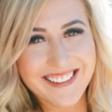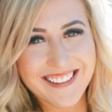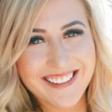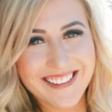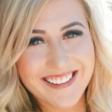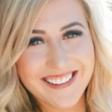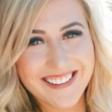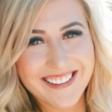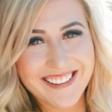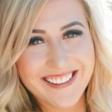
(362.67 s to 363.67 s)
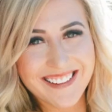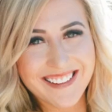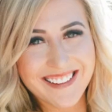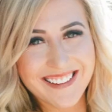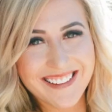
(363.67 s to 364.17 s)

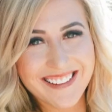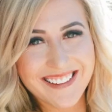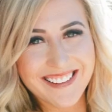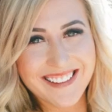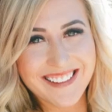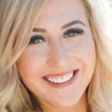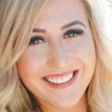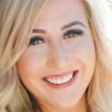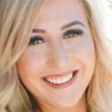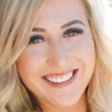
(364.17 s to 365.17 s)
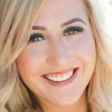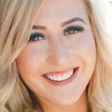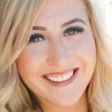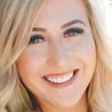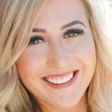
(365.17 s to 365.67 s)

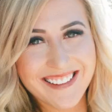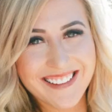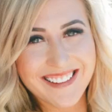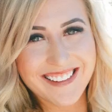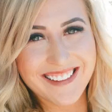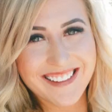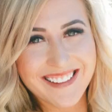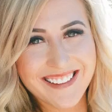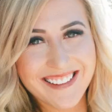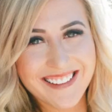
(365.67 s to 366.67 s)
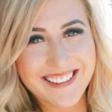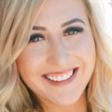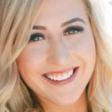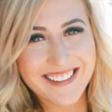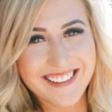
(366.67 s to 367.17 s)

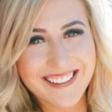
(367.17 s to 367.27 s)
Nobody speaks.